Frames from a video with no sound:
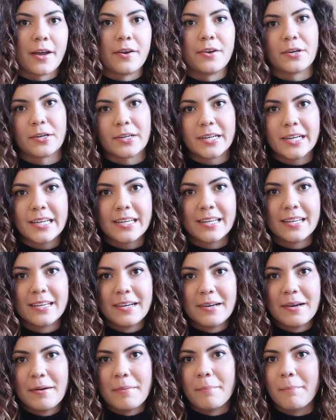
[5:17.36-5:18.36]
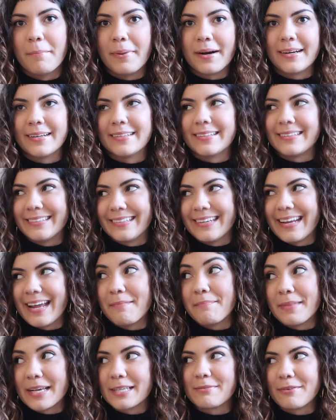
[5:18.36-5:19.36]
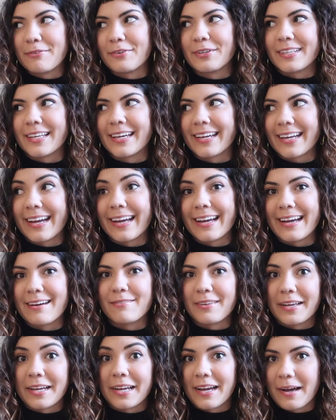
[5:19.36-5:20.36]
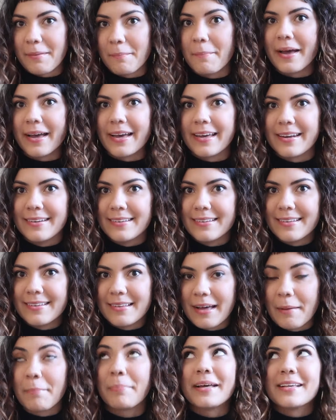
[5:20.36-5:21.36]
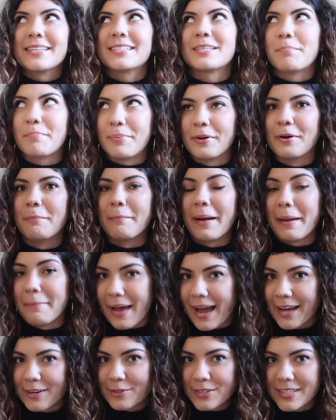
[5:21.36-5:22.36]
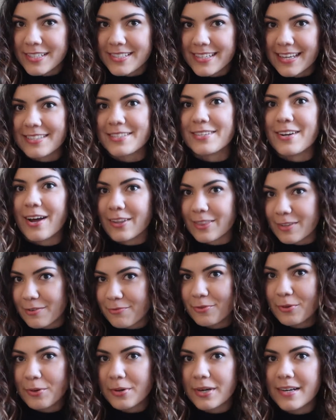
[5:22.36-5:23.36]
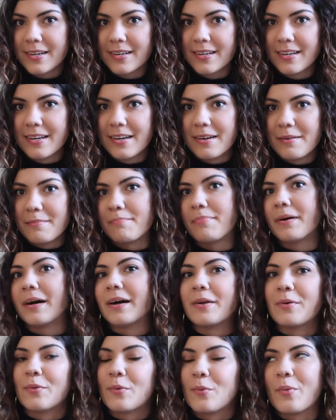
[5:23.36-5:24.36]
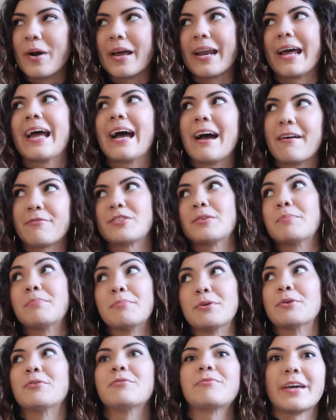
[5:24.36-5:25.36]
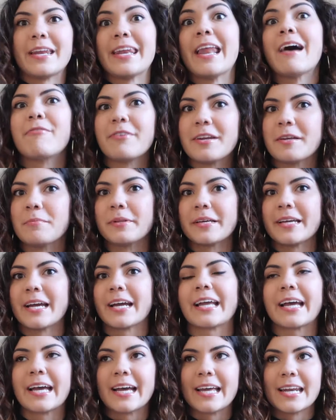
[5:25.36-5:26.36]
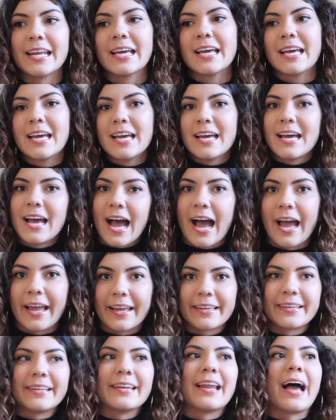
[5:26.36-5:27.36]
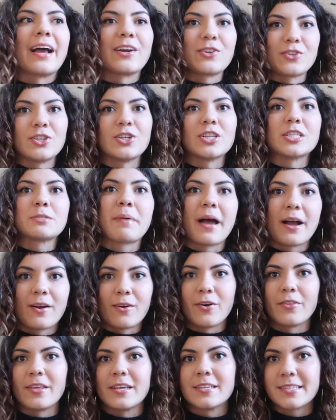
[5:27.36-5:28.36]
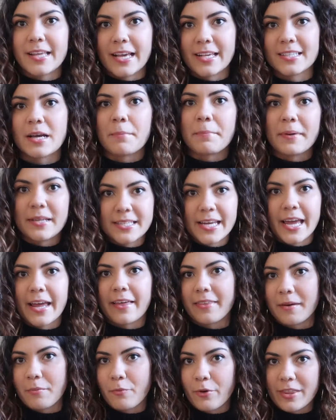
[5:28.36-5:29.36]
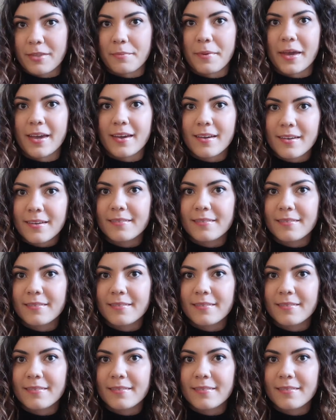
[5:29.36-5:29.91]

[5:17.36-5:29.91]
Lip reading: under it. But it makes me feel like I have like a bed, a place to put my mattress. That's not the floor. But when I have to move inevitably again, I can actually just pack all these things up and take them with me.